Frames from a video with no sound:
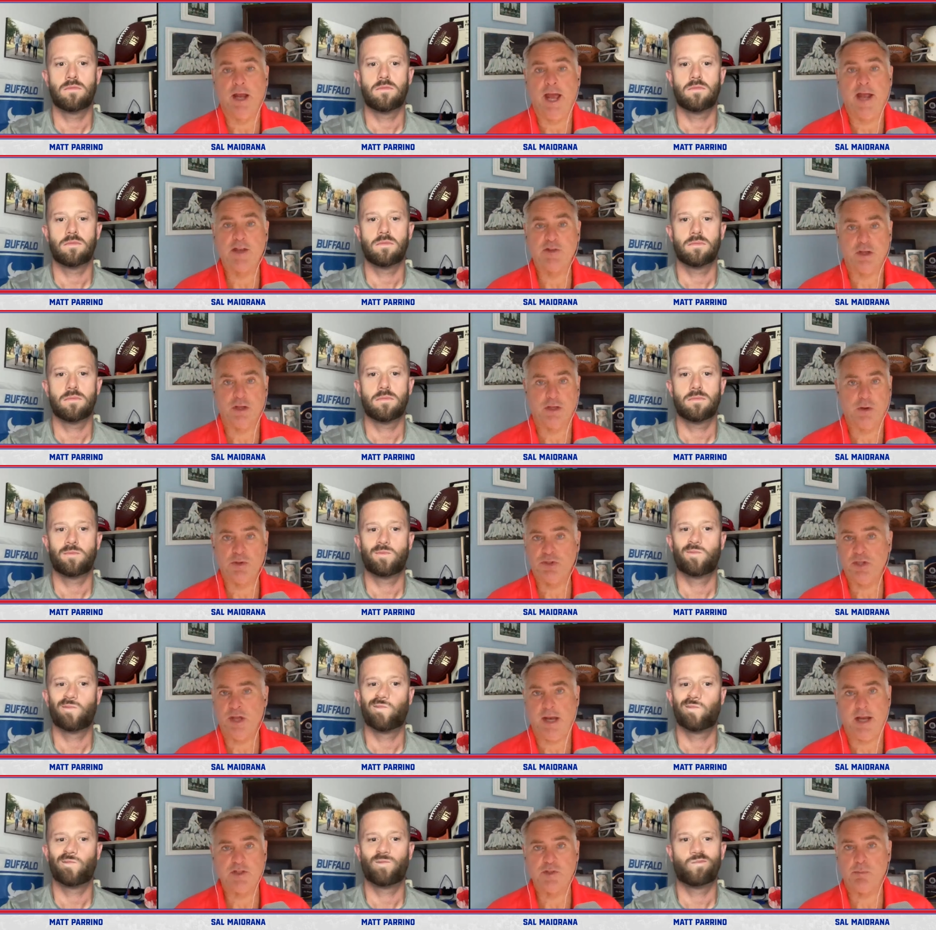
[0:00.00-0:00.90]
Speaker 1: Like you
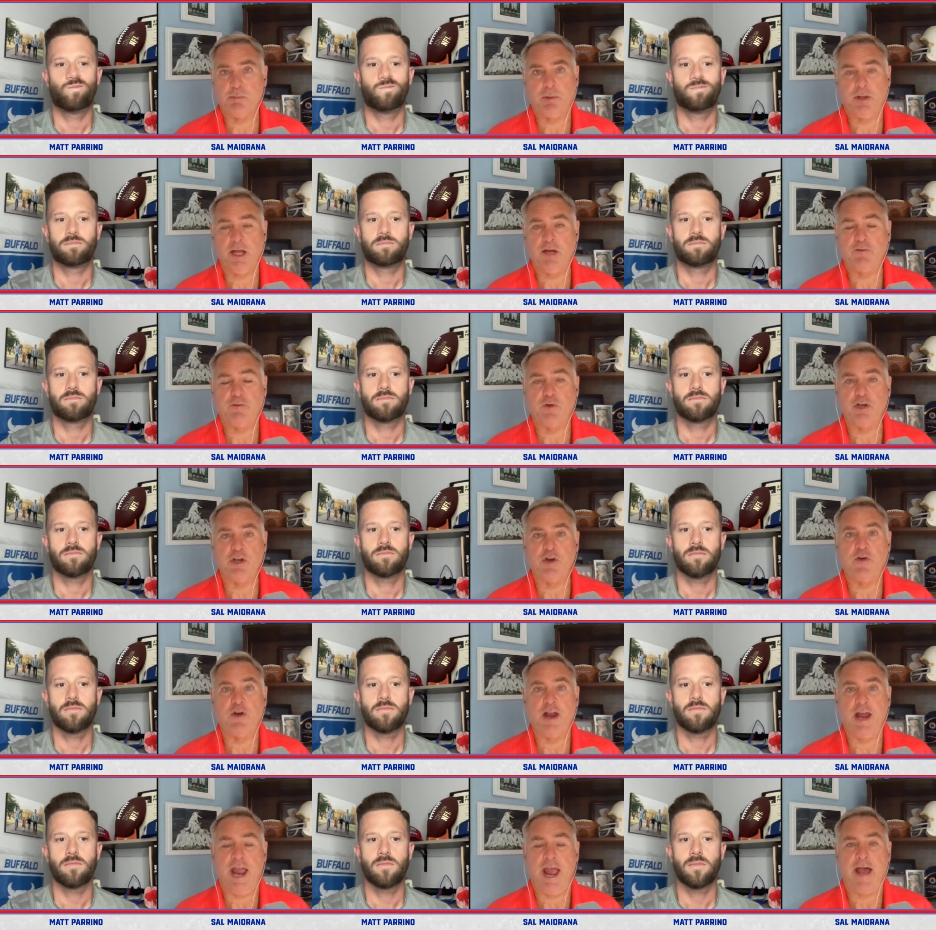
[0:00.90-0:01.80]
said, he hasn't played for a
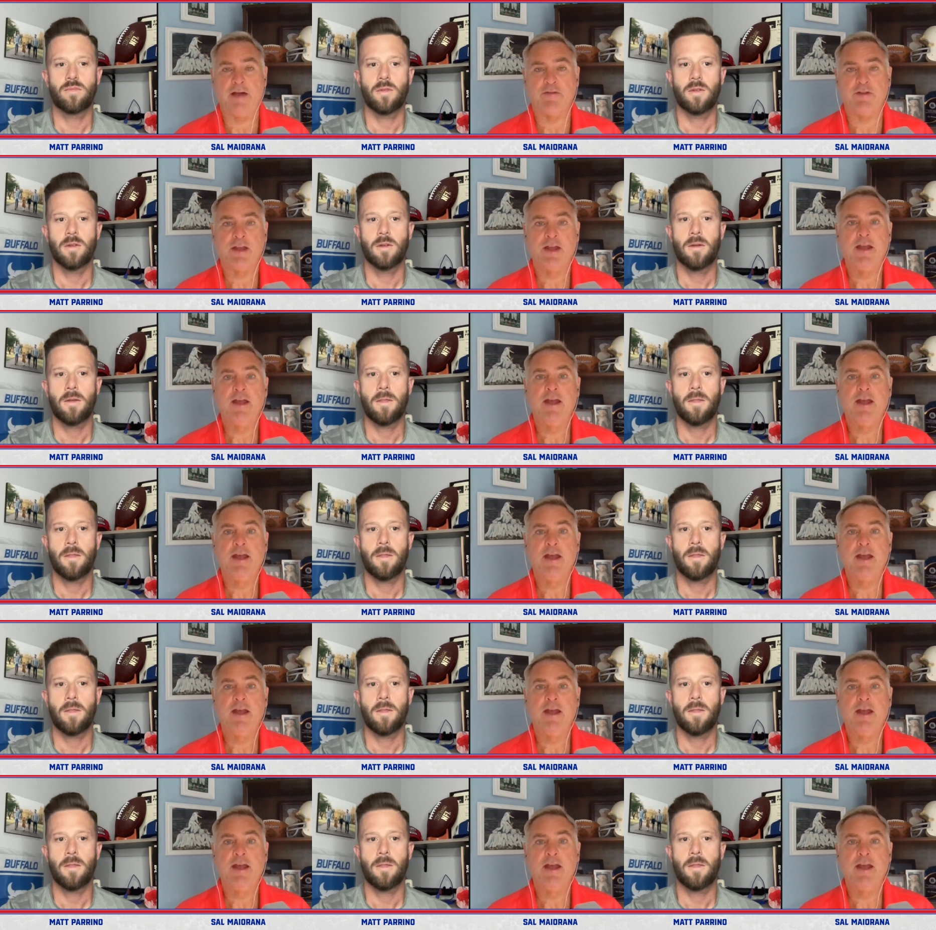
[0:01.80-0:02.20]
year and a half.